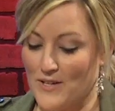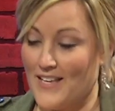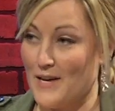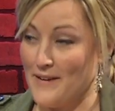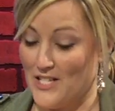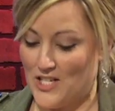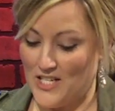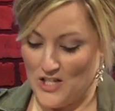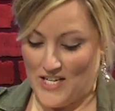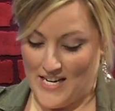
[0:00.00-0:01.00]
looking at my
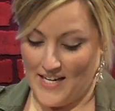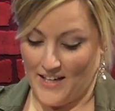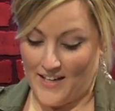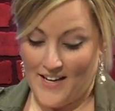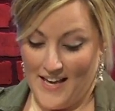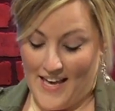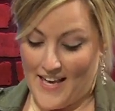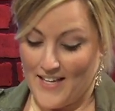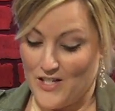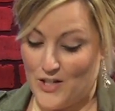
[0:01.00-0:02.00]
cheat sheet here
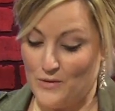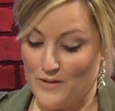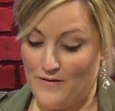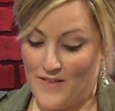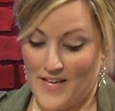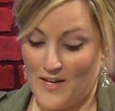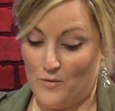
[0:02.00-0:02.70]
and two of the